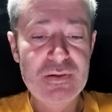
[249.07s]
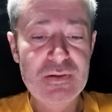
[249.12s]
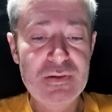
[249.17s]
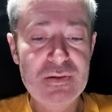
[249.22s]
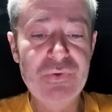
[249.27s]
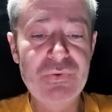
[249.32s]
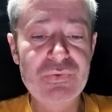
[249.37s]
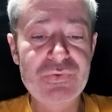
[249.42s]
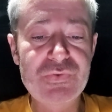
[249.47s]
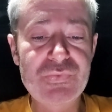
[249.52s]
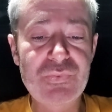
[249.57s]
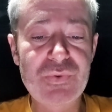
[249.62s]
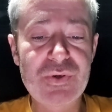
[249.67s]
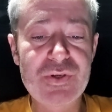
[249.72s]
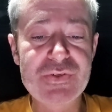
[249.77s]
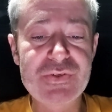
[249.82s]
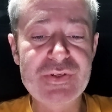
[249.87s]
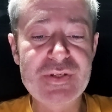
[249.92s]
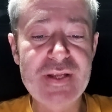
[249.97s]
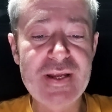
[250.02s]
Koonce
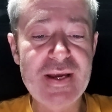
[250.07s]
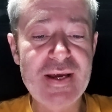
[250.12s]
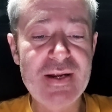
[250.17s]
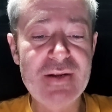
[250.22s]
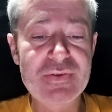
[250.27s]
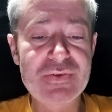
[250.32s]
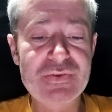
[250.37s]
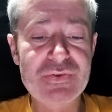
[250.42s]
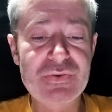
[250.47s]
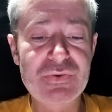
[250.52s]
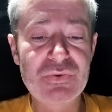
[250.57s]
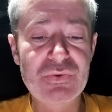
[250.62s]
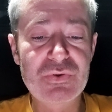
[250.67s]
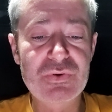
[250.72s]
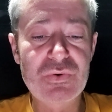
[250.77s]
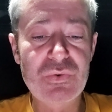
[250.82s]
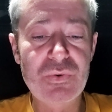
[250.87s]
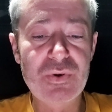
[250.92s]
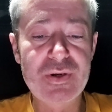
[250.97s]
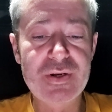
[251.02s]
was the head of the school
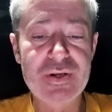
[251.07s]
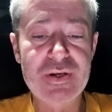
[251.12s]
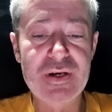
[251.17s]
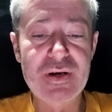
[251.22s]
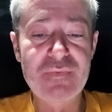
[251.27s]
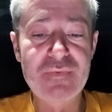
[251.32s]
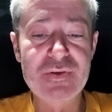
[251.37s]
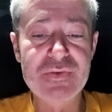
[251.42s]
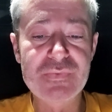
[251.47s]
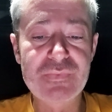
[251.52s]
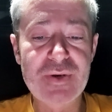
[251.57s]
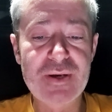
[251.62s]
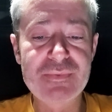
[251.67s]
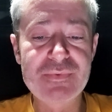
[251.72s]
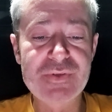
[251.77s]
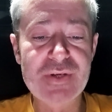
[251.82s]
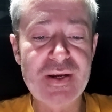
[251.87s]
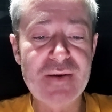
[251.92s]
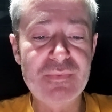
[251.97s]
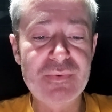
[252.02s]
according to Covenant's
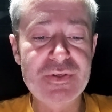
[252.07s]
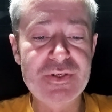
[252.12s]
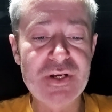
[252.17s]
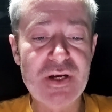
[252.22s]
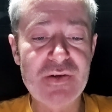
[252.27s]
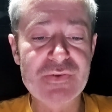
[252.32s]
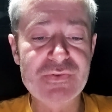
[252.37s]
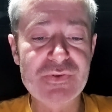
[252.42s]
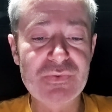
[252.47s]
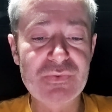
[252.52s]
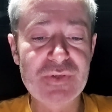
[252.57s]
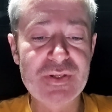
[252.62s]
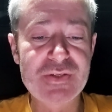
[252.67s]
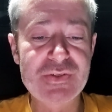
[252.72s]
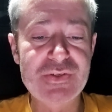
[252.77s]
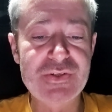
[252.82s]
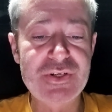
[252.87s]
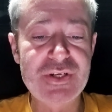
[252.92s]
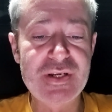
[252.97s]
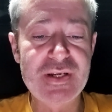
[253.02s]
website, which also
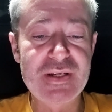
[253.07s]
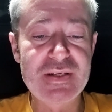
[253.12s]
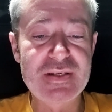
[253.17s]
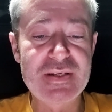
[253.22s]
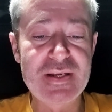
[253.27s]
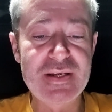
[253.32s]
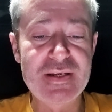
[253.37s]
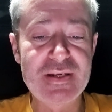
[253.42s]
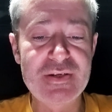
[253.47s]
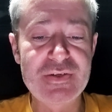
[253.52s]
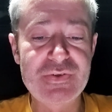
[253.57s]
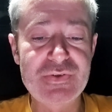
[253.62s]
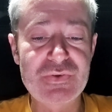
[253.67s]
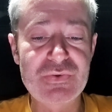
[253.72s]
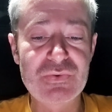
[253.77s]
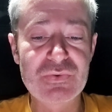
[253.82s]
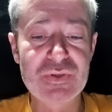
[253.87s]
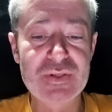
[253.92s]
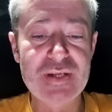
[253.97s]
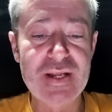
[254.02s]
lists she attended
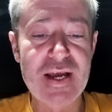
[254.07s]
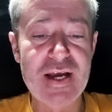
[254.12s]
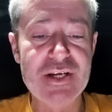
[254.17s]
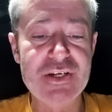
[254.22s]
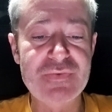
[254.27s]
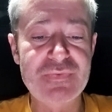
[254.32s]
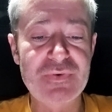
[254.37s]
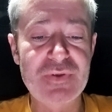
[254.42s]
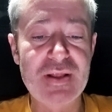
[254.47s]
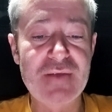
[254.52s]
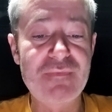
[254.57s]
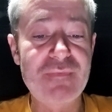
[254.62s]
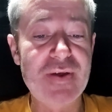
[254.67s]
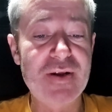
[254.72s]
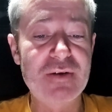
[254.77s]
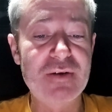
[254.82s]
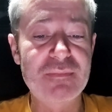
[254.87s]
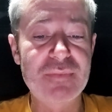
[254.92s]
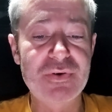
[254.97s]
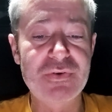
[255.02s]
school in Nashville at
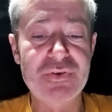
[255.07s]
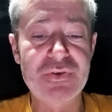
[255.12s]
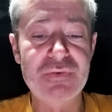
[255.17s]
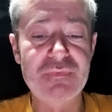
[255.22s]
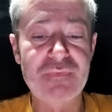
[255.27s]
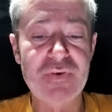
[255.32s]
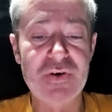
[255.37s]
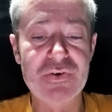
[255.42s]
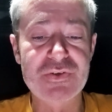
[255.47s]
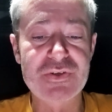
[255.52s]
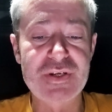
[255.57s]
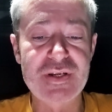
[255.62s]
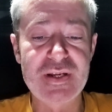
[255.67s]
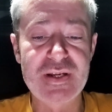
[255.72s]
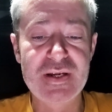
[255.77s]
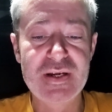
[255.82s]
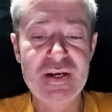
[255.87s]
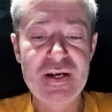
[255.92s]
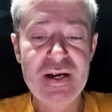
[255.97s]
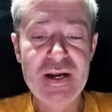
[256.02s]
Vanderbilt
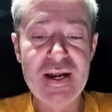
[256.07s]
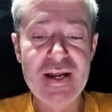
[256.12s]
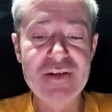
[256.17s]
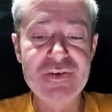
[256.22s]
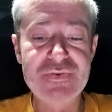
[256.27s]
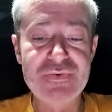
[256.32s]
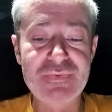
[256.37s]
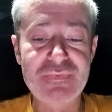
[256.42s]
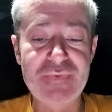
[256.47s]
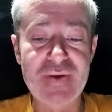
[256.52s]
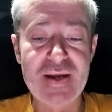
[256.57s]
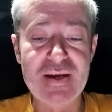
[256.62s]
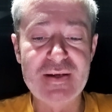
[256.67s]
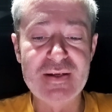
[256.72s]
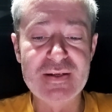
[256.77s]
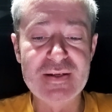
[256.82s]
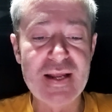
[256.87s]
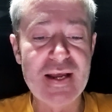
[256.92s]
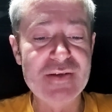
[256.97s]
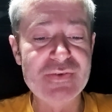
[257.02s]
University and
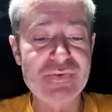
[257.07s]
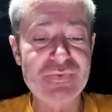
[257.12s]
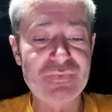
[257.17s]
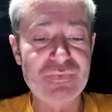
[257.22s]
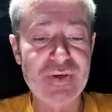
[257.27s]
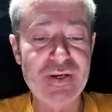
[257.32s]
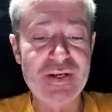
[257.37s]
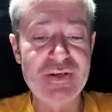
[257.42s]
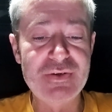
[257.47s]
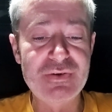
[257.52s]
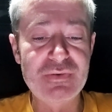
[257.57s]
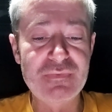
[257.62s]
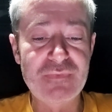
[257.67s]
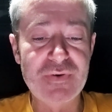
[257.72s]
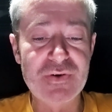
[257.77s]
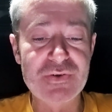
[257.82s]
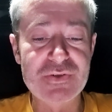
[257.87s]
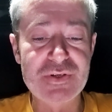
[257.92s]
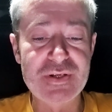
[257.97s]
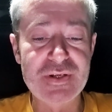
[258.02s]
Trevecca Nazarene
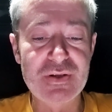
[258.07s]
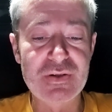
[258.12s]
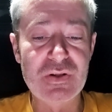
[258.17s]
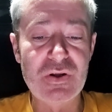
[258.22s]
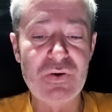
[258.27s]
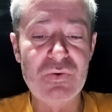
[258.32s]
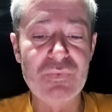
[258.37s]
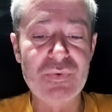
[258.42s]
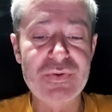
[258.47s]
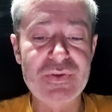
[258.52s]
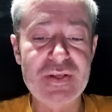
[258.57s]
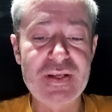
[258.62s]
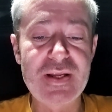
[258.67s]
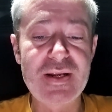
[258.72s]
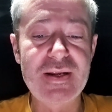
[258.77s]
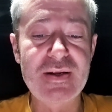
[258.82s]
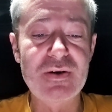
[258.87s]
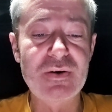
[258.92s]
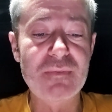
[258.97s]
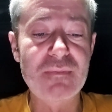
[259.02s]
University, along with
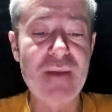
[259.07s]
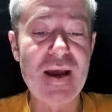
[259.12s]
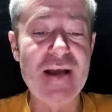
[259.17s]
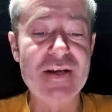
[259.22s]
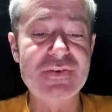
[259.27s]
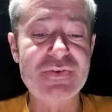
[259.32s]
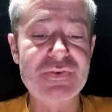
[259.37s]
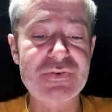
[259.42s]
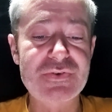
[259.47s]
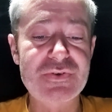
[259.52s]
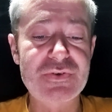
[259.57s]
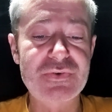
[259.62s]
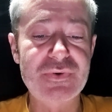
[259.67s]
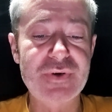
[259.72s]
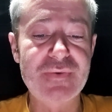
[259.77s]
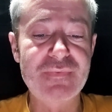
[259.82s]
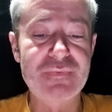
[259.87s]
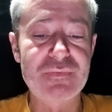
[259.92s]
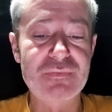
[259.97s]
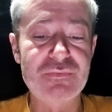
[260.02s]
getting her master's
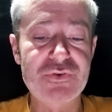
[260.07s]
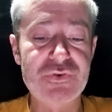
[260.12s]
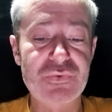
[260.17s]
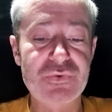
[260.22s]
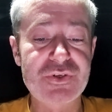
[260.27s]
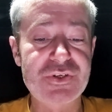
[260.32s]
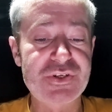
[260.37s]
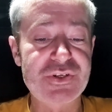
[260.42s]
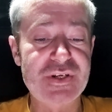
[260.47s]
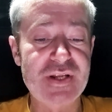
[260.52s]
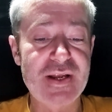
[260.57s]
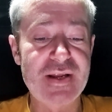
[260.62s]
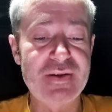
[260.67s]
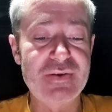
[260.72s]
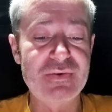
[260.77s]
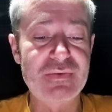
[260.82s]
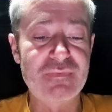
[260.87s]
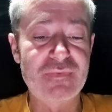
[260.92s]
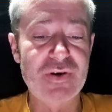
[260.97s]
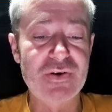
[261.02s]
degree from Georgia State
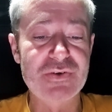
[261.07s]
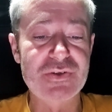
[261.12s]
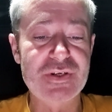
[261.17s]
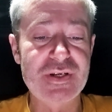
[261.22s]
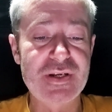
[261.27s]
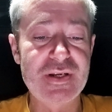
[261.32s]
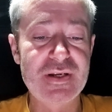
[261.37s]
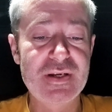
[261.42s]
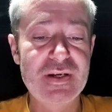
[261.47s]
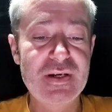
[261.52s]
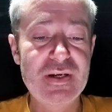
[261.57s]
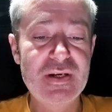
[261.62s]
University.